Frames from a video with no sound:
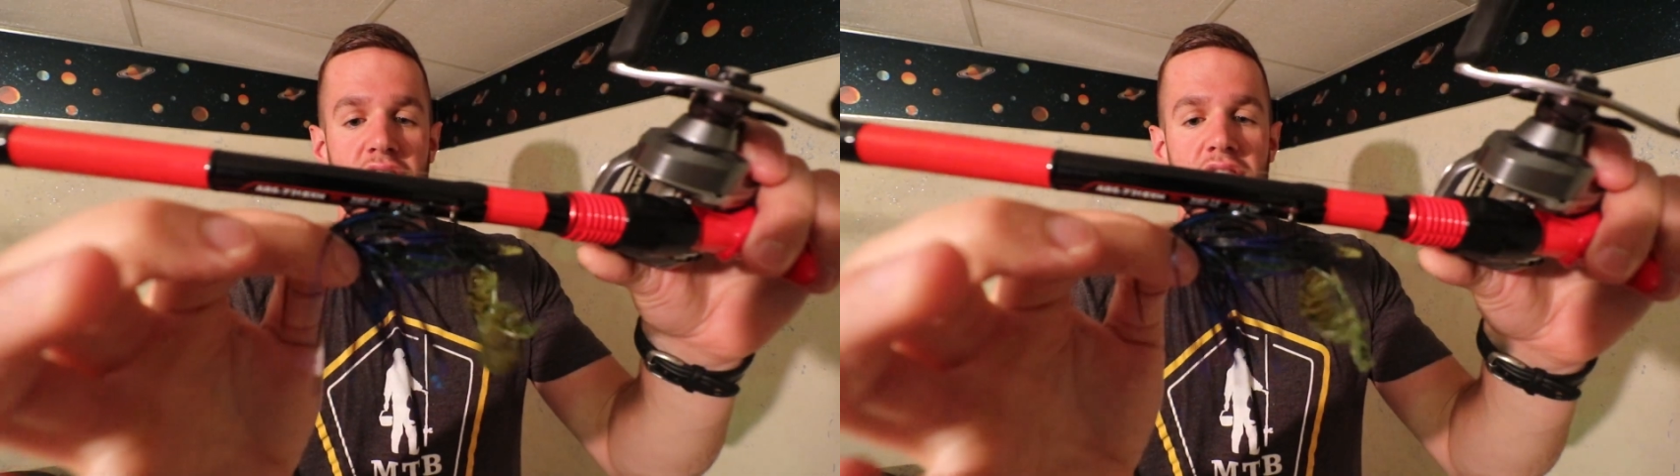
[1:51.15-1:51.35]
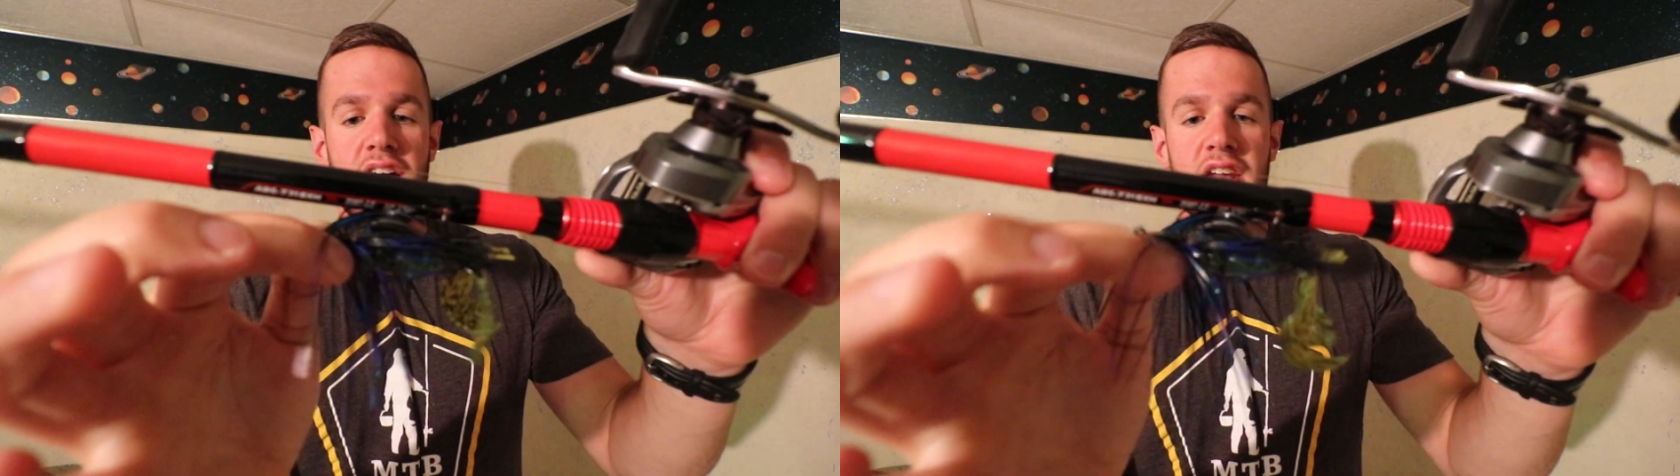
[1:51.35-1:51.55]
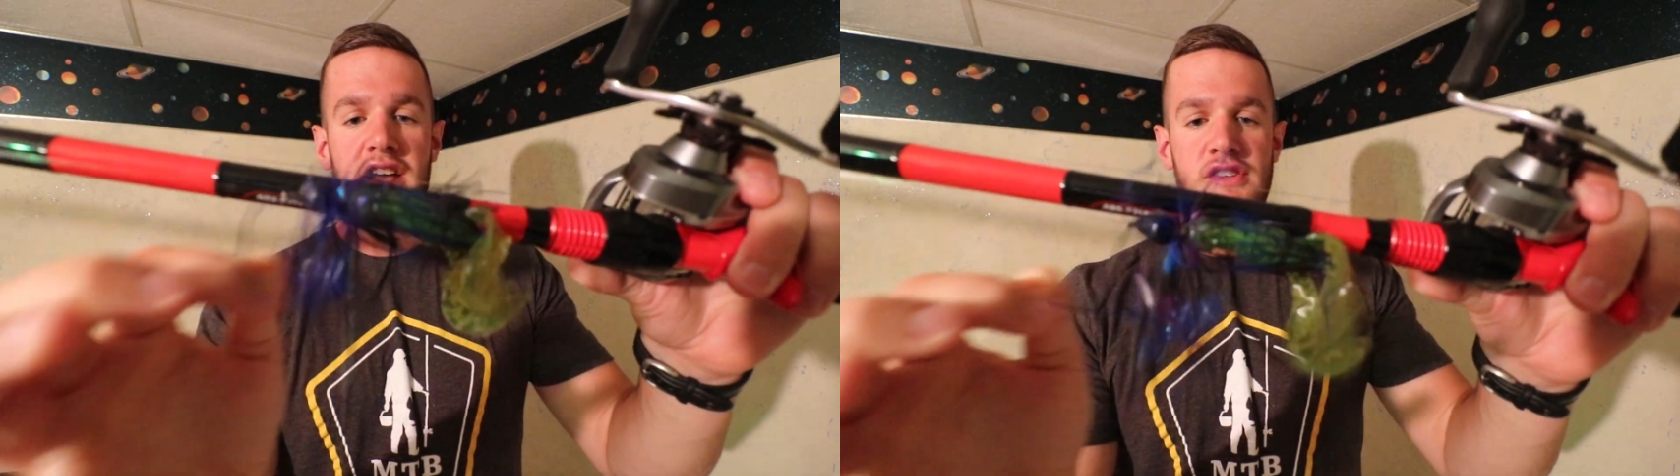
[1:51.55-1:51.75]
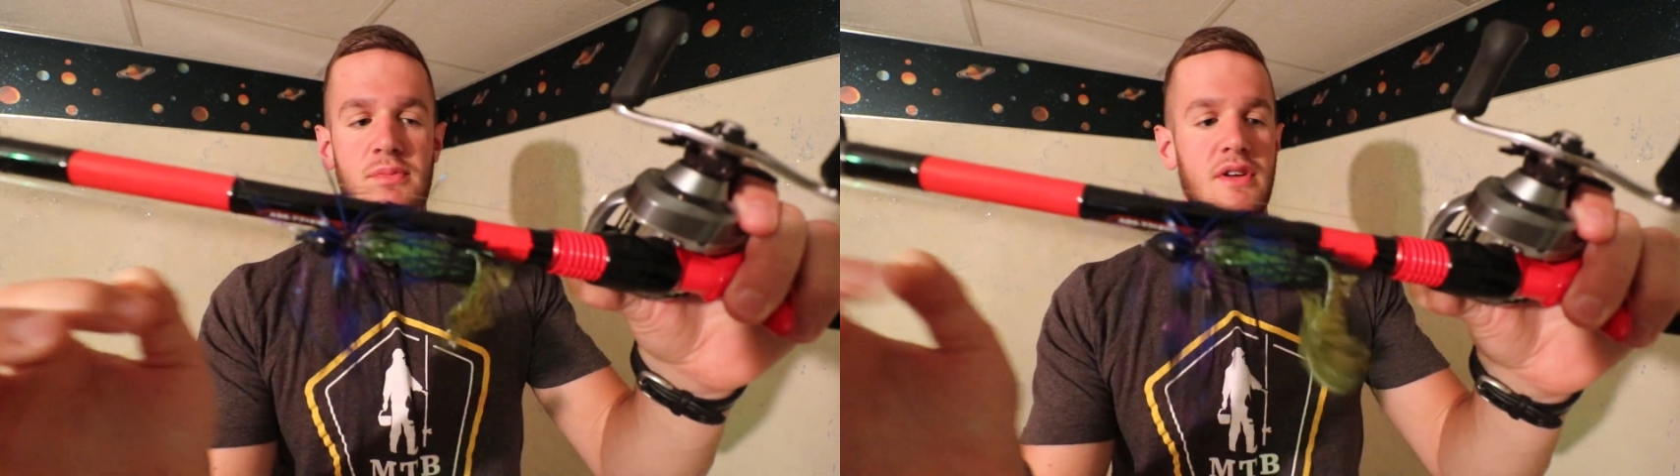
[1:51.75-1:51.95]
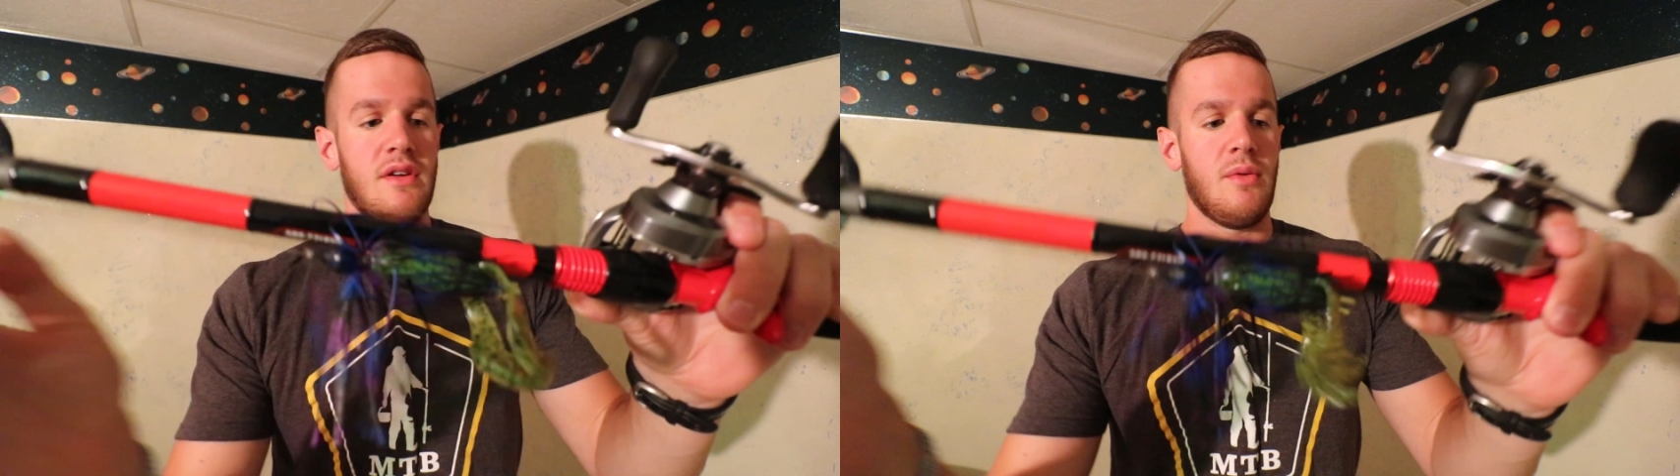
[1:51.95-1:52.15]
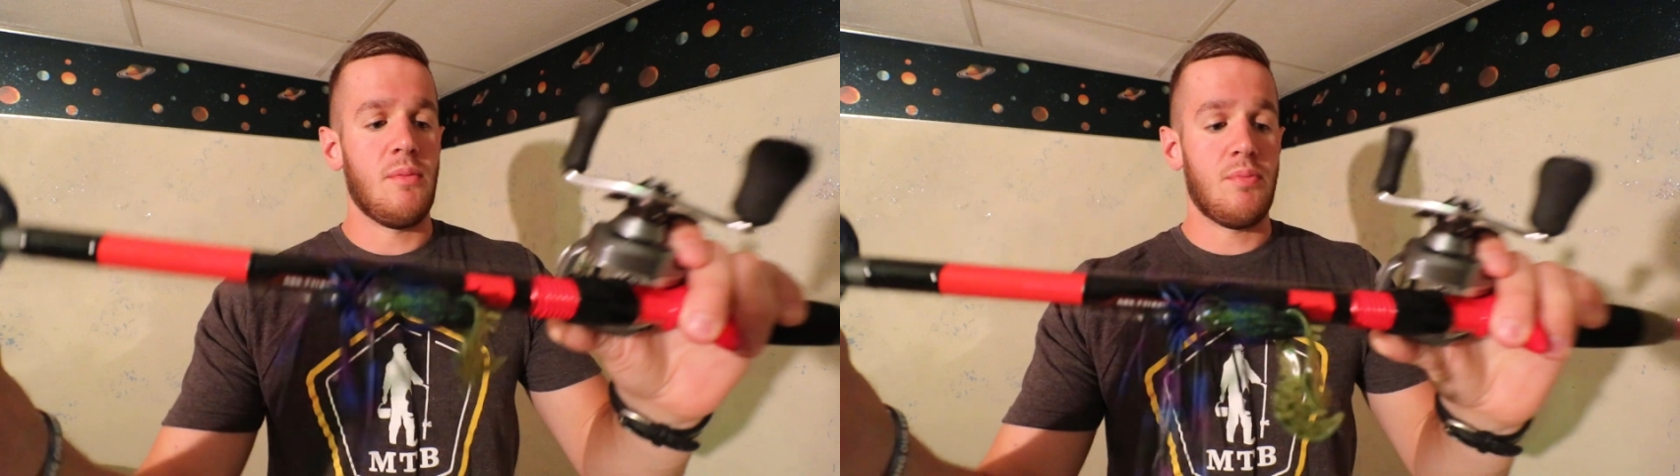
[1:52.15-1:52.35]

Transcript: and that has been